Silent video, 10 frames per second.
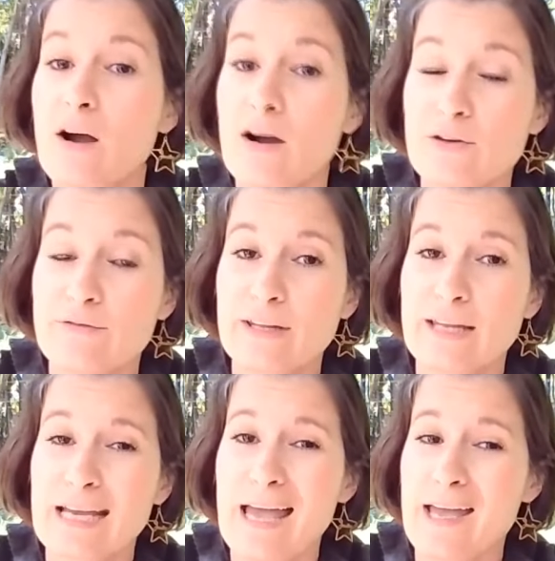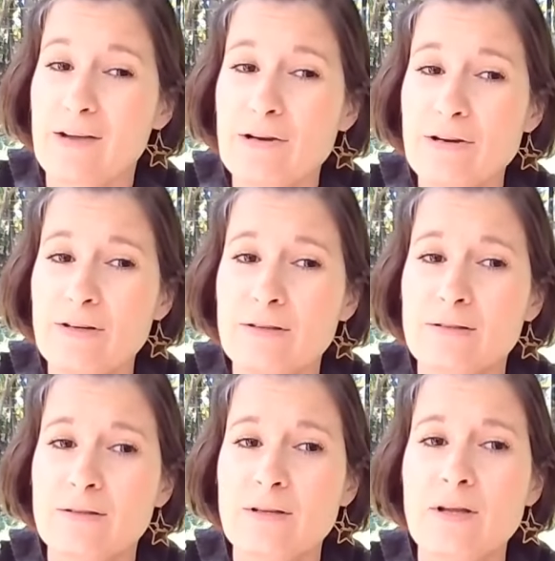Are you feeling anger,
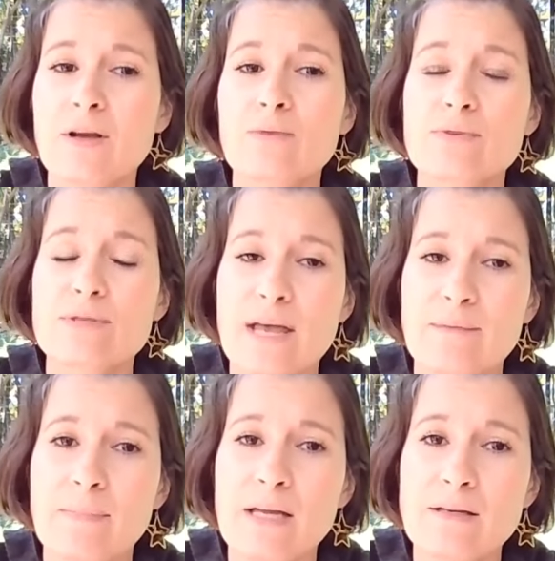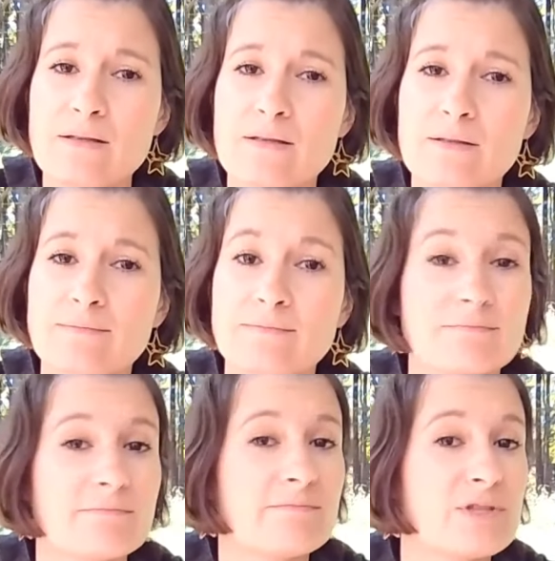resentment,
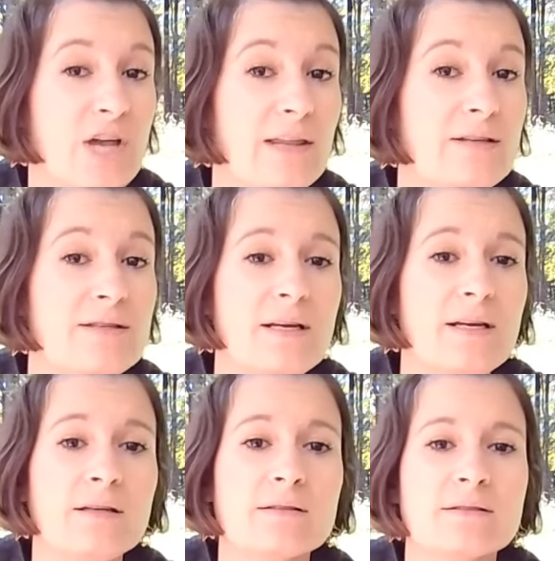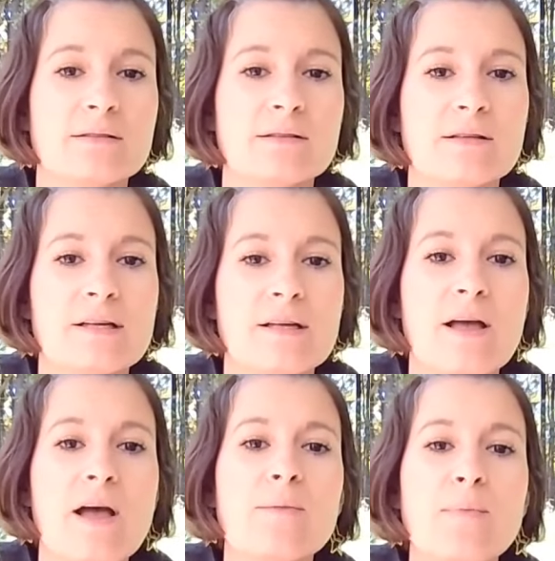jealousy?
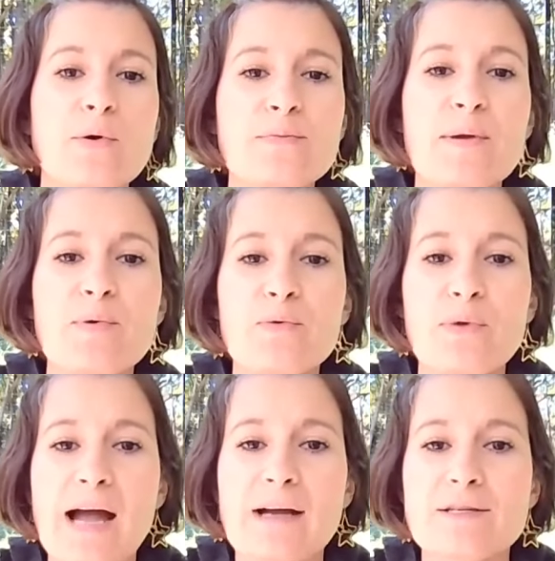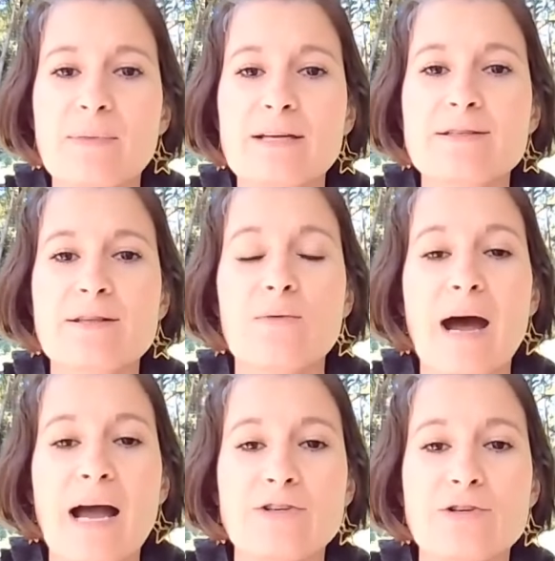Most people react to me as though
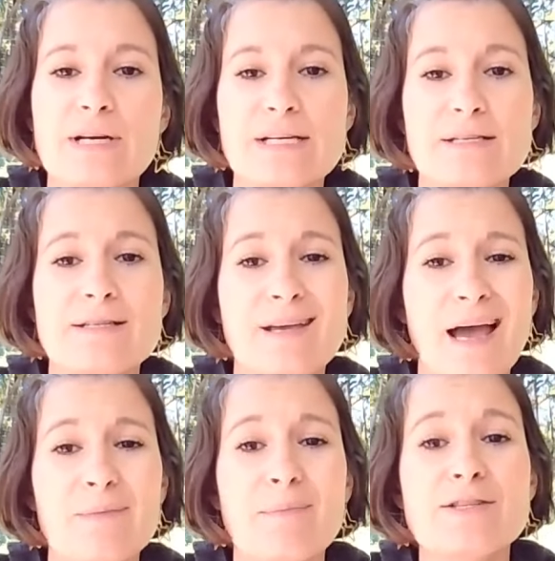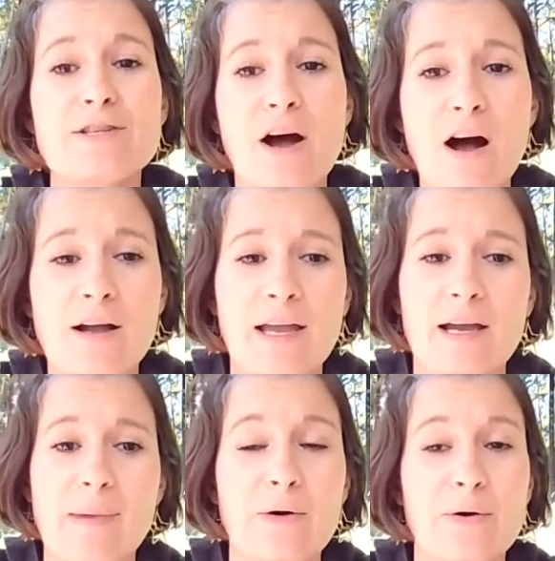my choice, and my talking
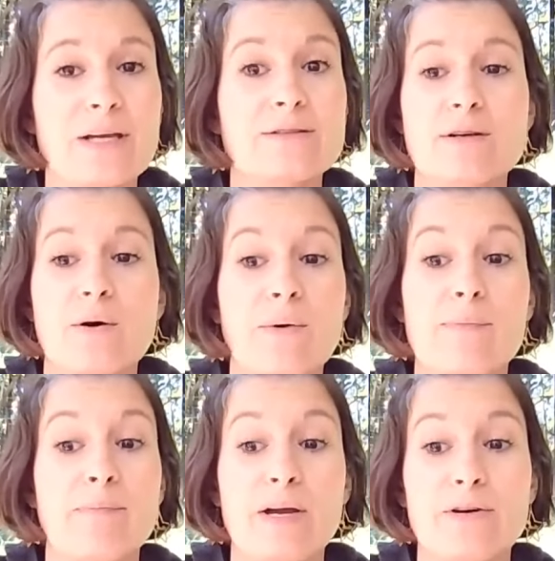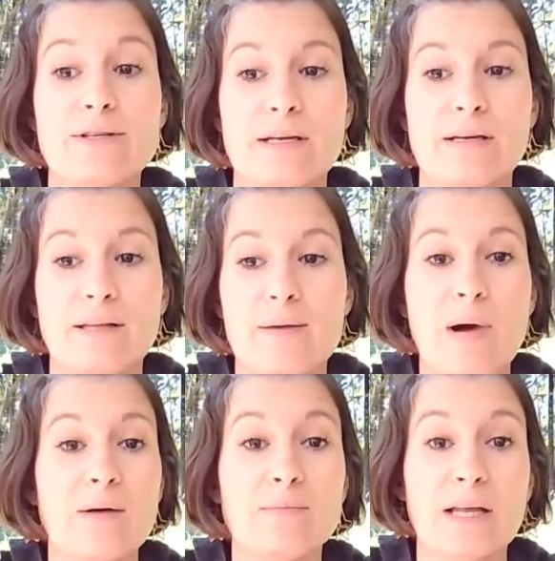about it so embarrassingly
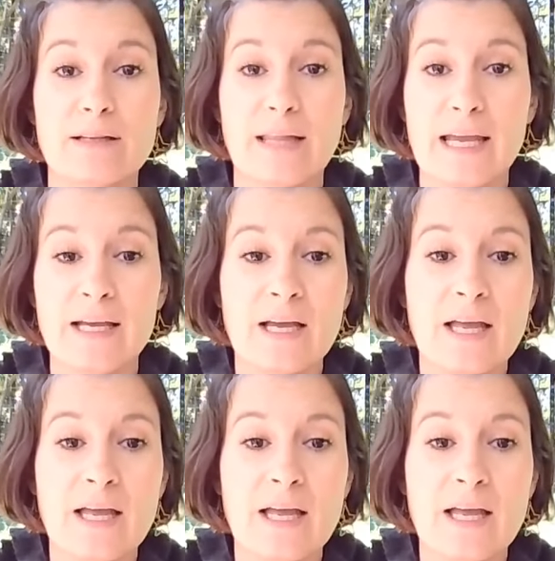publicly,